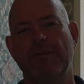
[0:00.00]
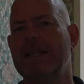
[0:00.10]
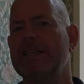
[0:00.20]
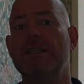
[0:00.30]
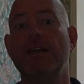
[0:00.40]
and
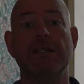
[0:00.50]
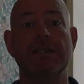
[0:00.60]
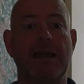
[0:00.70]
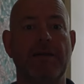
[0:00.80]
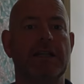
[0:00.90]
let's start to
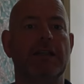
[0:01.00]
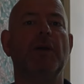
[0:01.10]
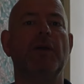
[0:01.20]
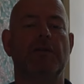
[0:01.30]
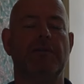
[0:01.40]
now a little
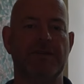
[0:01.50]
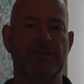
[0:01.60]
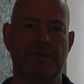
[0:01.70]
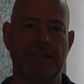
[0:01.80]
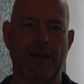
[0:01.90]
poke around
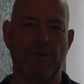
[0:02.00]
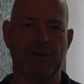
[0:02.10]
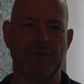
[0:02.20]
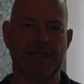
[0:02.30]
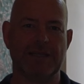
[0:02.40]
some of the
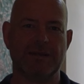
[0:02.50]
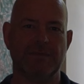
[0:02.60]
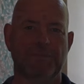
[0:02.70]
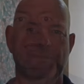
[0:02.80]
outbuildings.